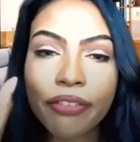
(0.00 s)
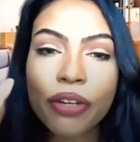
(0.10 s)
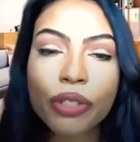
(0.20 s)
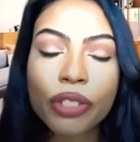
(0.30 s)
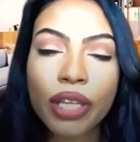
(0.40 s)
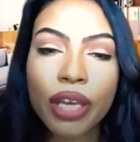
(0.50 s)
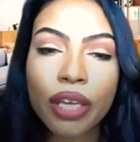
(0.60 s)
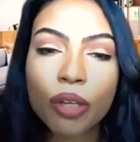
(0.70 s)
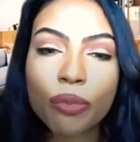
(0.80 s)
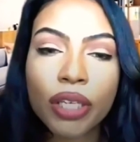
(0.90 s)
thing,
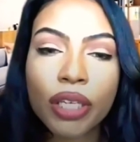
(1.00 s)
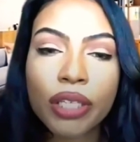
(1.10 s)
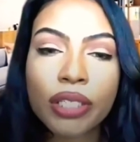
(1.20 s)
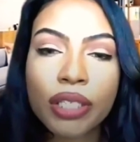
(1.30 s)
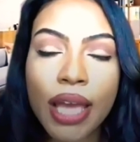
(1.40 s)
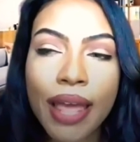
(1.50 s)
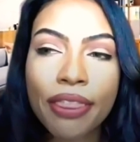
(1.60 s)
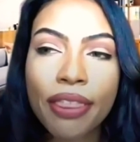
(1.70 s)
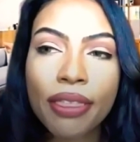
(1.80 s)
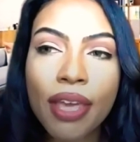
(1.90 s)
because
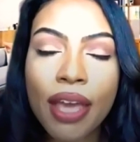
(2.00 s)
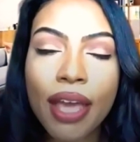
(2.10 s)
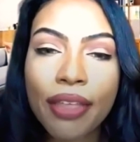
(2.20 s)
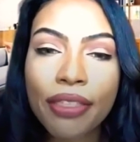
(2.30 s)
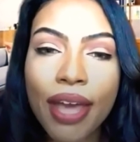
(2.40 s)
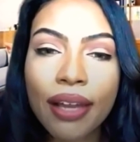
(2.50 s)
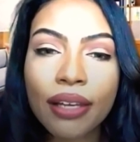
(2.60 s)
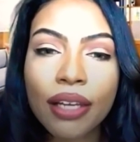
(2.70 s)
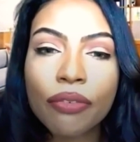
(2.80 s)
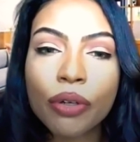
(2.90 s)
at that
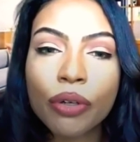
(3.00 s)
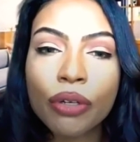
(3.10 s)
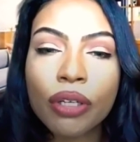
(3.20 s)
level,